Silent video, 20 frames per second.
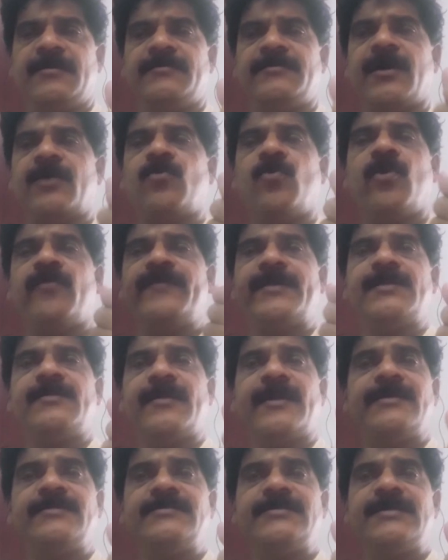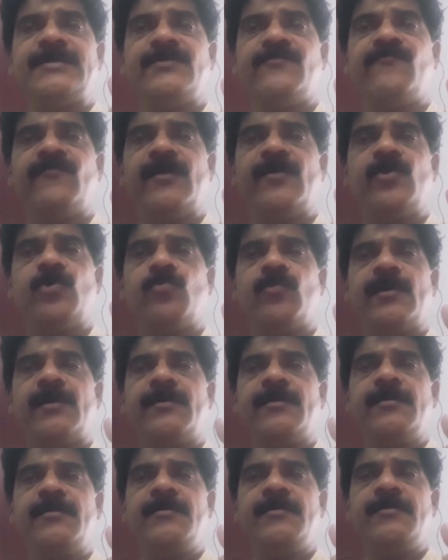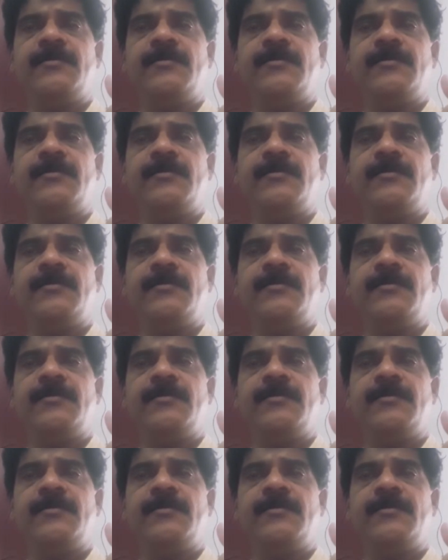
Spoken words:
the COVID-19 world war?